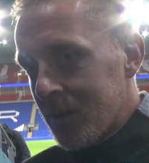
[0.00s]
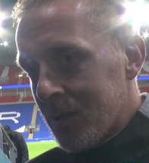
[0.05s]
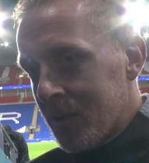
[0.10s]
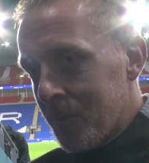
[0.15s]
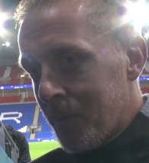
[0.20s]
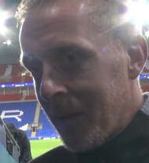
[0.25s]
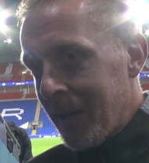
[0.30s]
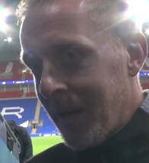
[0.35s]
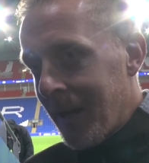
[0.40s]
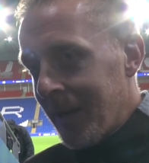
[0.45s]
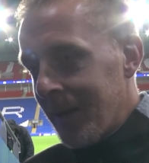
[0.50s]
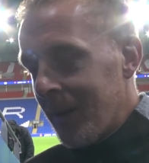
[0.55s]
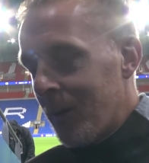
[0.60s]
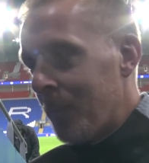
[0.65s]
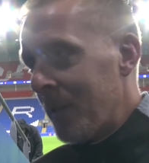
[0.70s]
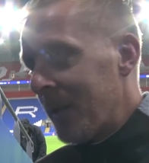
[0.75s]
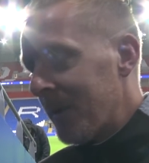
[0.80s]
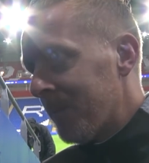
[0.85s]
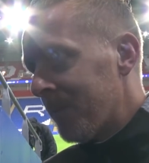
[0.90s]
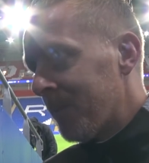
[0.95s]
just be that little
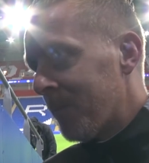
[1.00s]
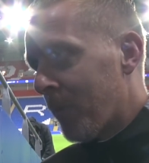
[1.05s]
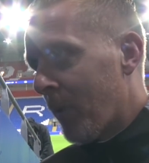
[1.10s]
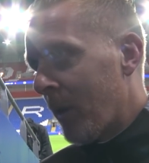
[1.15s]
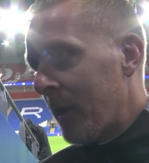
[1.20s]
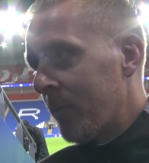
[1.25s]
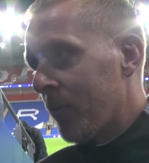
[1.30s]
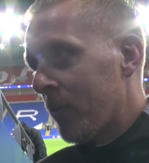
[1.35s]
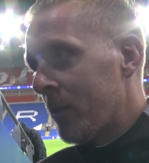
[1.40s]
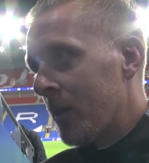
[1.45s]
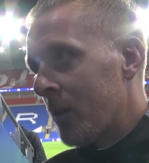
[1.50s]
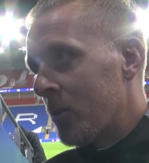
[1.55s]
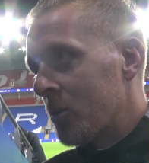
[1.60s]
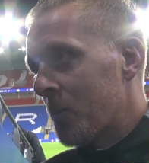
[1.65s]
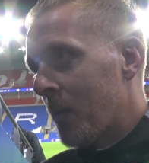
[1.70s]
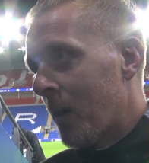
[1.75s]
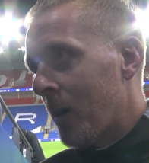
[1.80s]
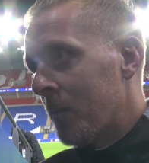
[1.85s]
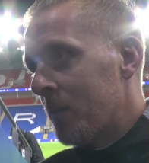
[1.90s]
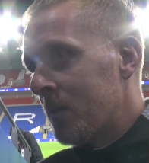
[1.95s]
bit braver in
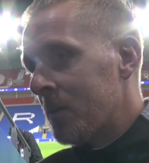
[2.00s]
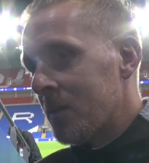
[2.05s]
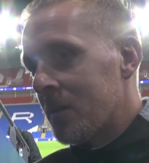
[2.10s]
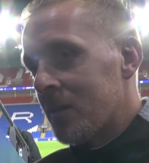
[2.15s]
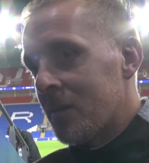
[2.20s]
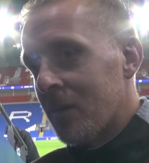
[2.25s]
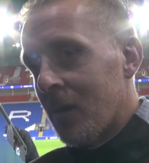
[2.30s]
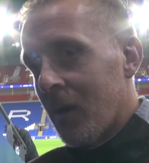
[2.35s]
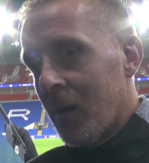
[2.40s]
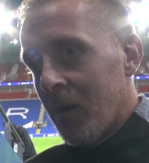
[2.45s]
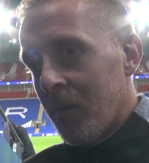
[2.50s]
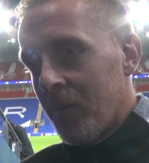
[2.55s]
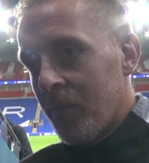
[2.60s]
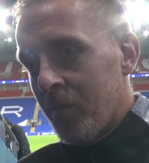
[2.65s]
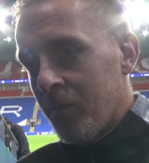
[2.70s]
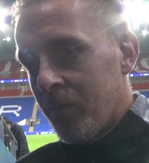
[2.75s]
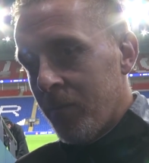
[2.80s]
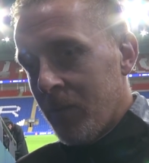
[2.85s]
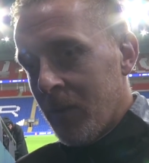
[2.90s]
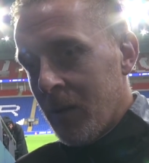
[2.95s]
those moments
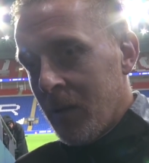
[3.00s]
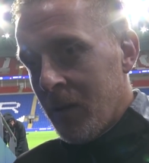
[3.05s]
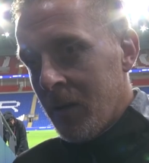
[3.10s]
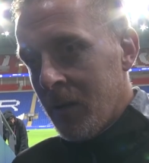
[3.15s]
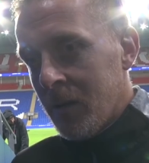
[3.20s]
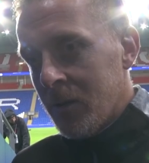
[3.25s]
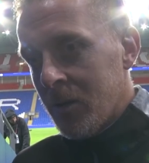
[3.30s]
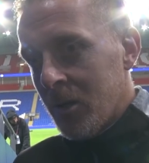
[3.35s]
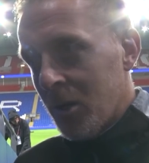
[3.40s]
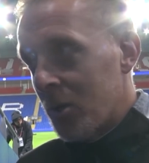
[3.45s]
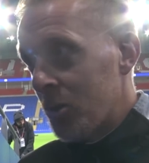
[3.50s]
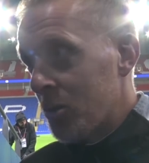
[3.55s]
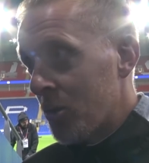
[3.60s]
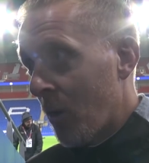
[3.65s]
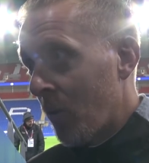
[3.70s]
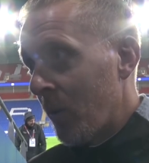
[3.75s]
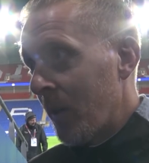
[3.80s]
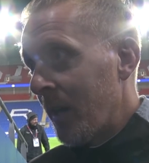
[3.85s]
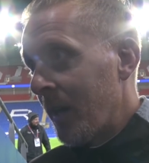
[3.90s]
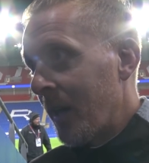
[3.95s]
to
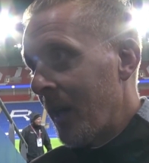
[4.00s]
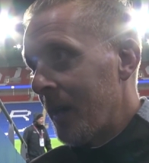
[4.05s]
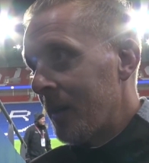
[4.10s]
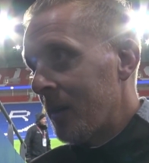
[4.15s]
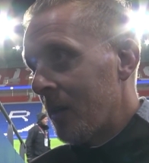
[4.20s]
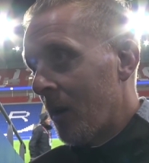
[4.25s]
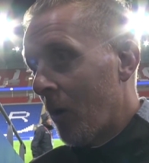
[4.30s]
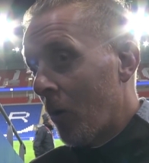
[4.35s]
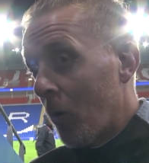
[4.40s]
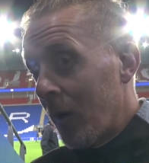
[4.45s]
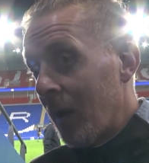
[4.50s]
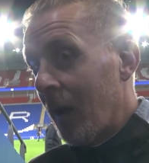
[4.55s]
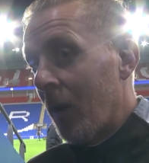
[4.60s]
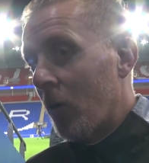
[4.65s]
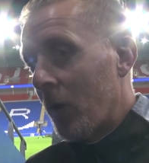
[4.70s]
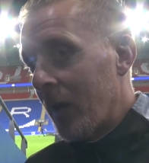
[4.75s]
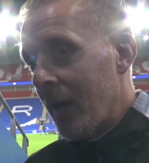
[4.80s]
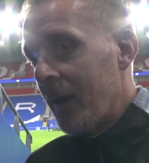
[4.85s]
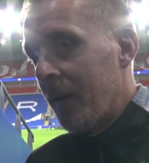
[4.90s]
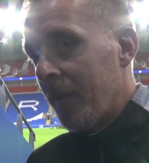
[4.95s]
control it again. You know,
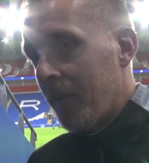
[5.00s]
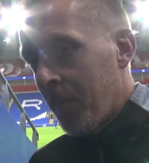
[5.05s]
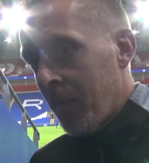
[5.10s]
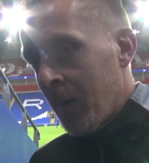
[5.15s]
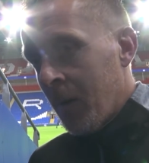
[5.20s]
we'll get